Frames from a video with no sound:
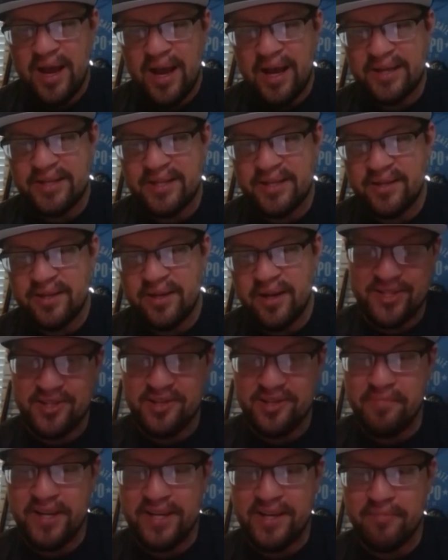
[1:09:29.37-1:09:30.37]
as it is
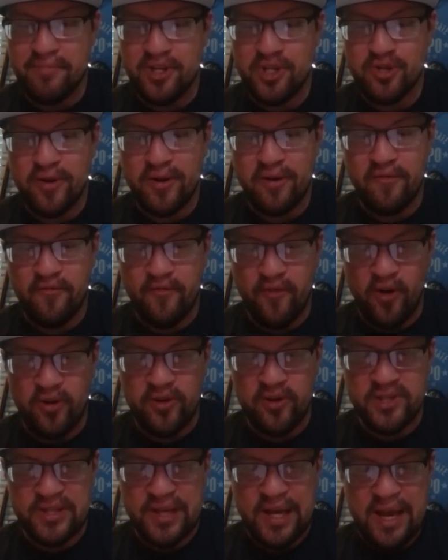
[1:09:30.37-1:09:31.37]
to be demonstrated
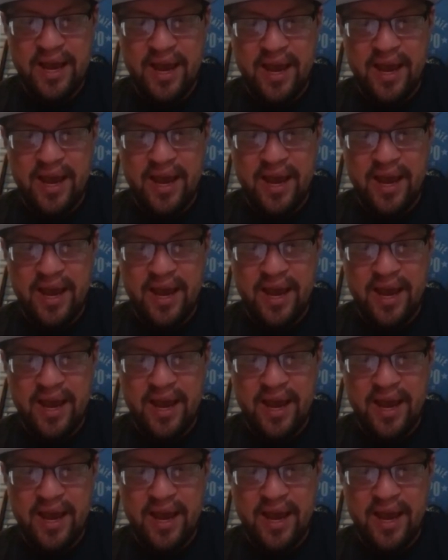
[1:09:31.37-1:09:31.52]
false